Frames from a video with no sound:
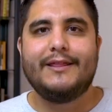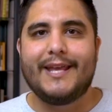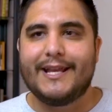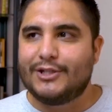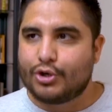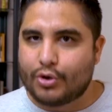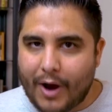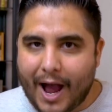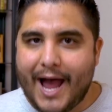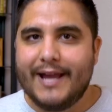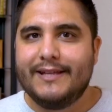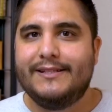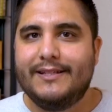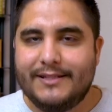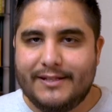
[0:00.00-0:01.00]
They
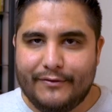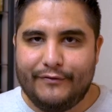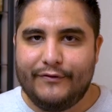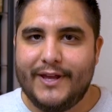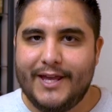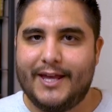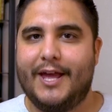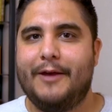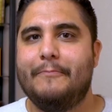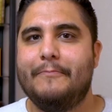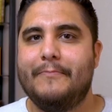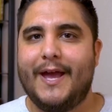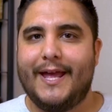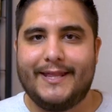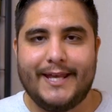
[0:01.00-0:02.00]
tried to defeat
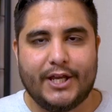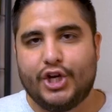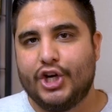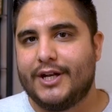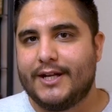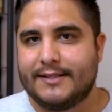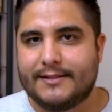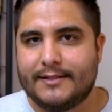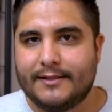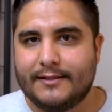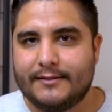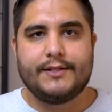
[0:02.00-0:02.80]
him and they couldn't.